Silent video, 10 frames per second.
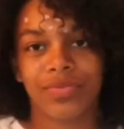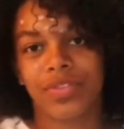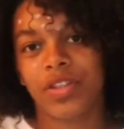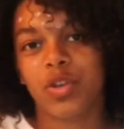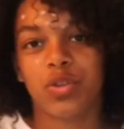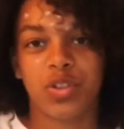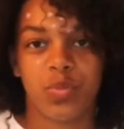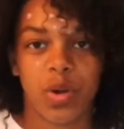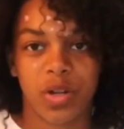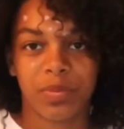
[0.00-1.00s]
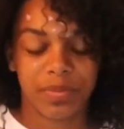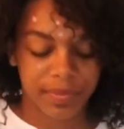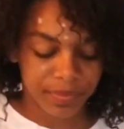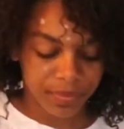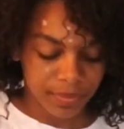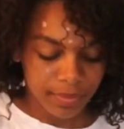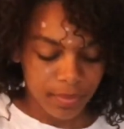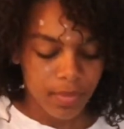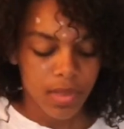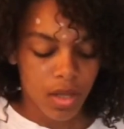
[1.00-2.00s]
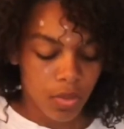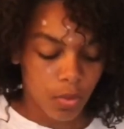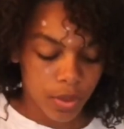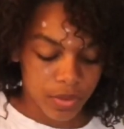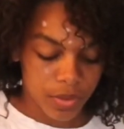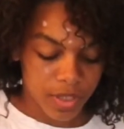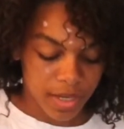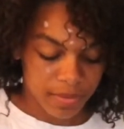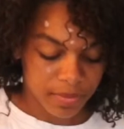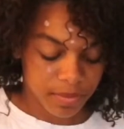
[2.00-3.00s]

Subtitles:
The Gucci part. The words are done.